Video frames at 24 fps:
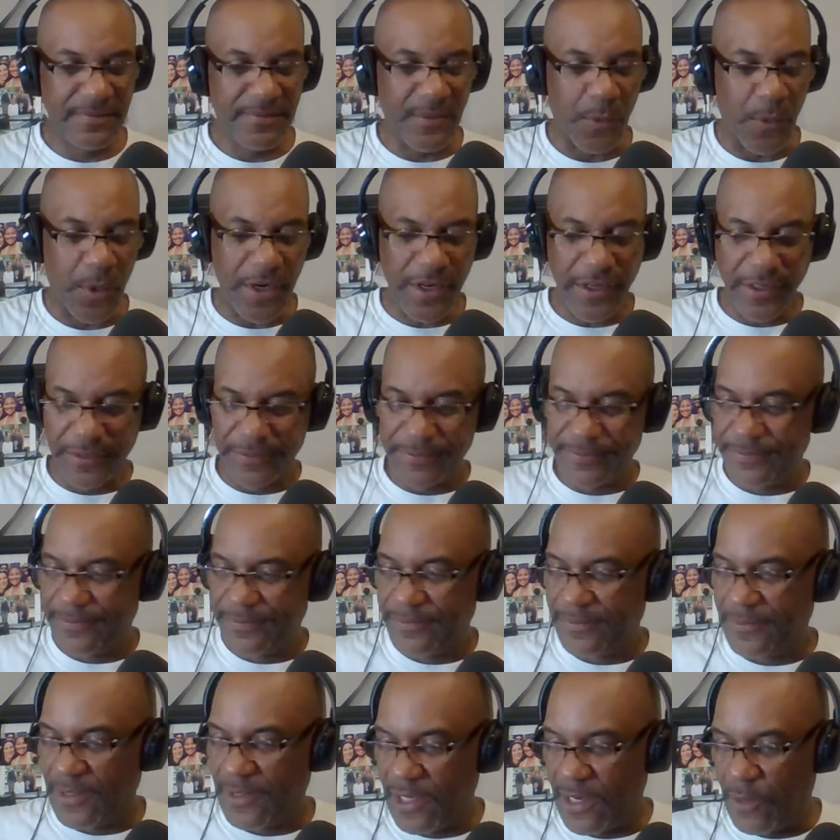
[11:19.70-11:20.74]
Word.
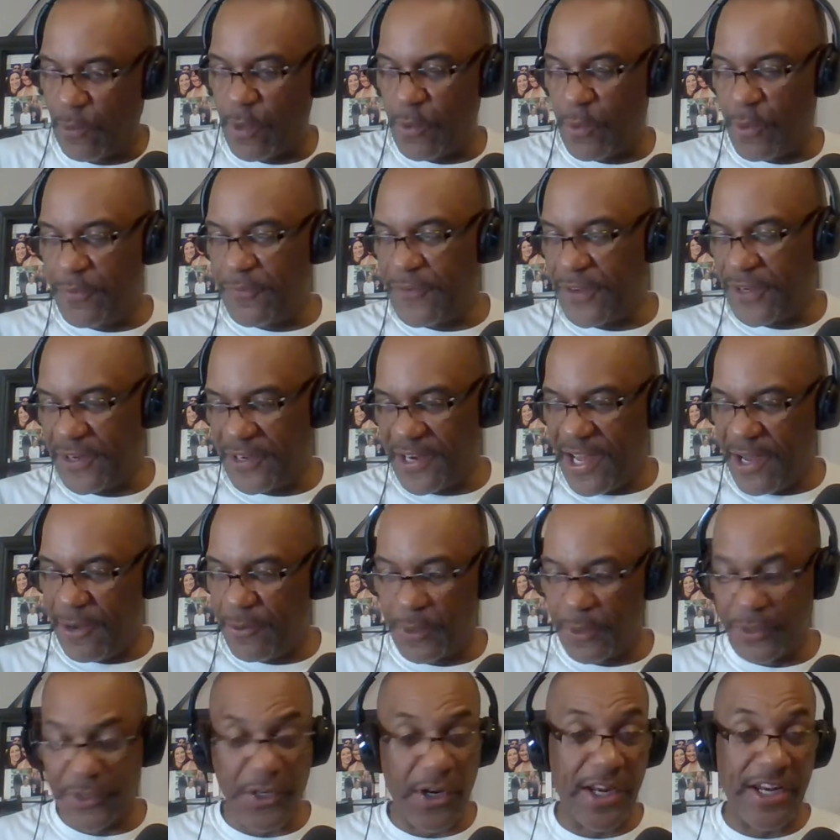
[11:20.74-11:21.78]
And we'll figure it out.
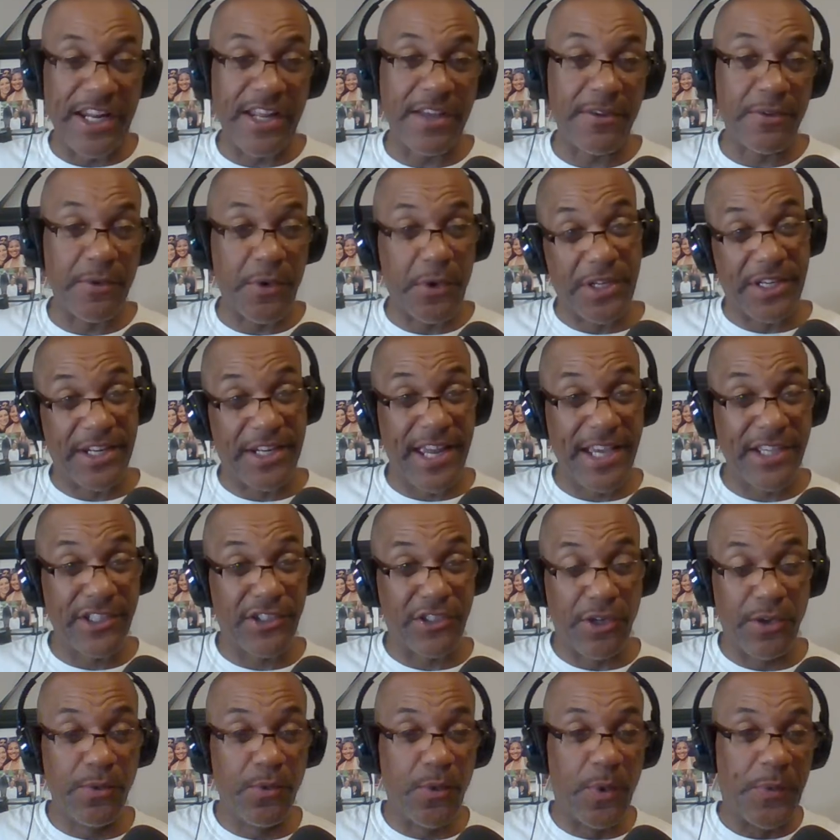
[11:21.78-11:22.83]
We'll talk. And then on the next
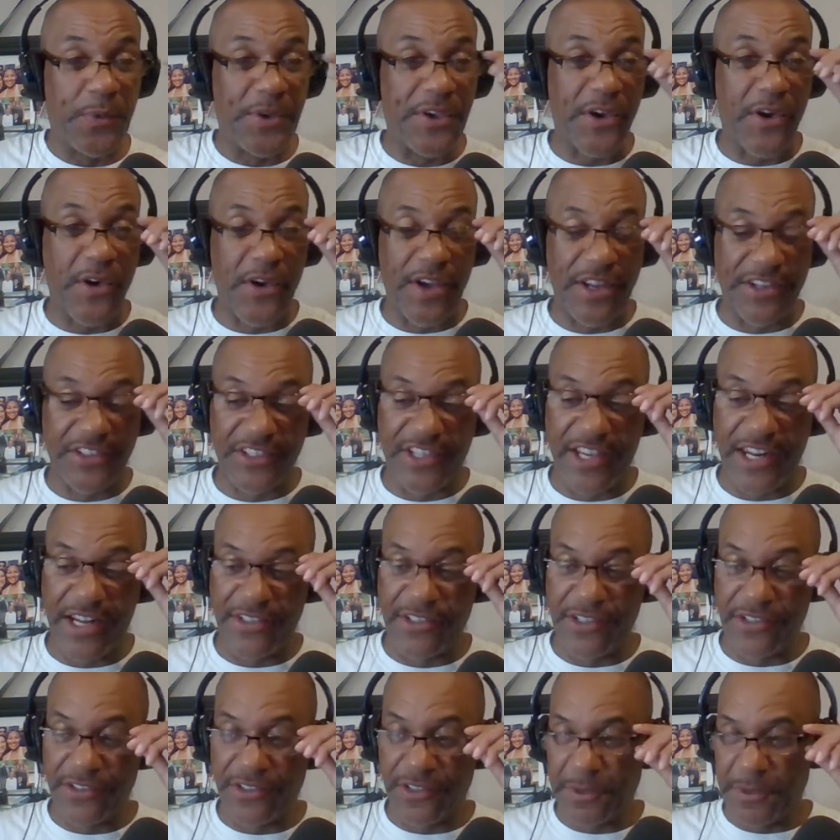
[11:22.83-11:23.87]
show, when we all educate
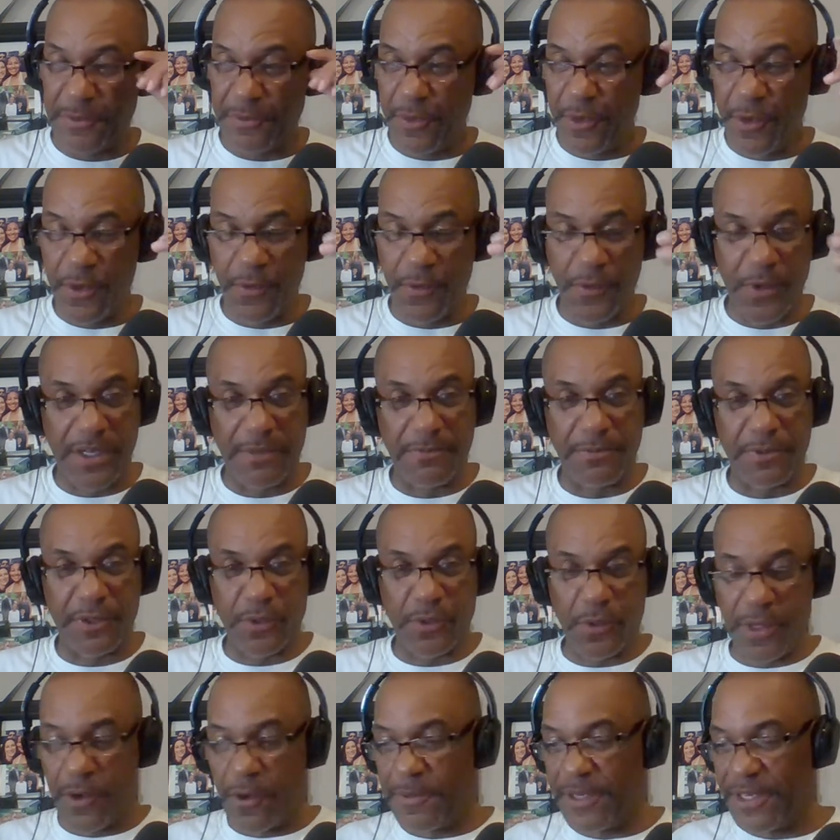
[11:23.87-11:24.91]
ourselves a little bit more, I'm sure
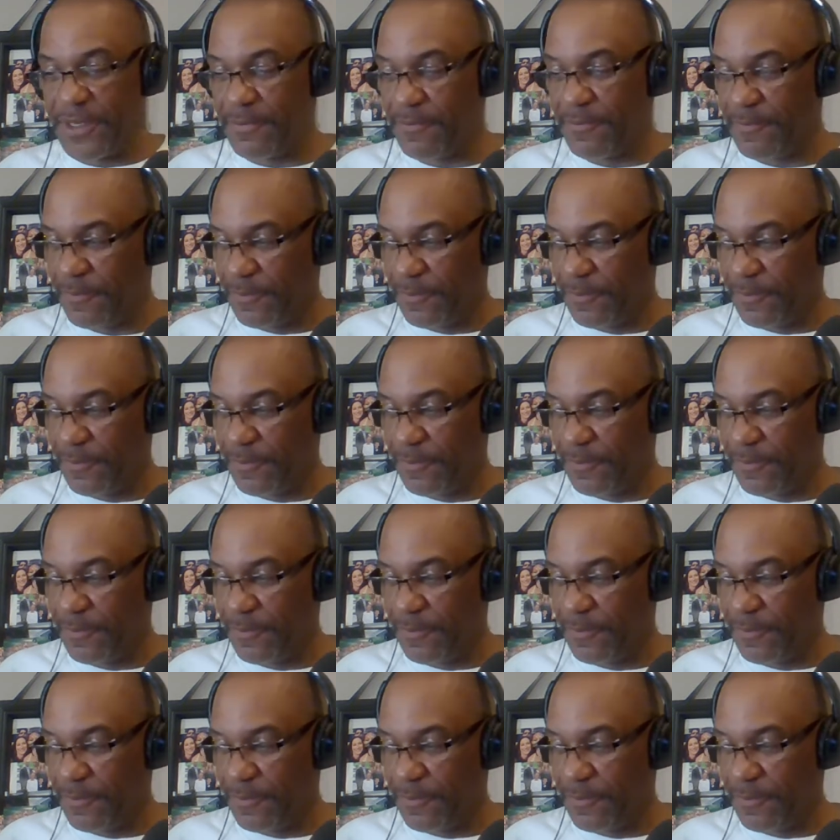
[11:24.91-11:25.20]
we'll all be